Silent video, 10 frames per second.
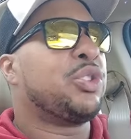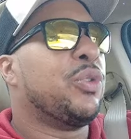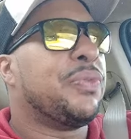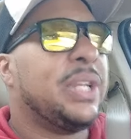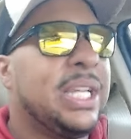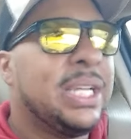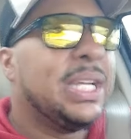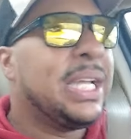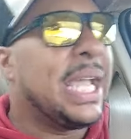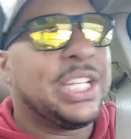truthfully,
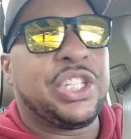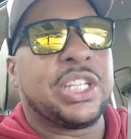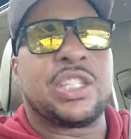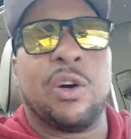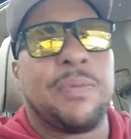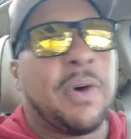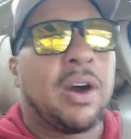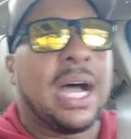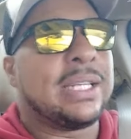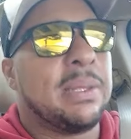it's just so
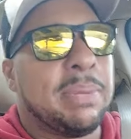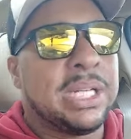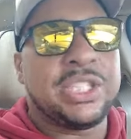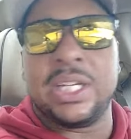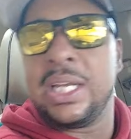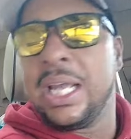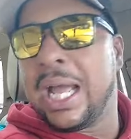far out the budget.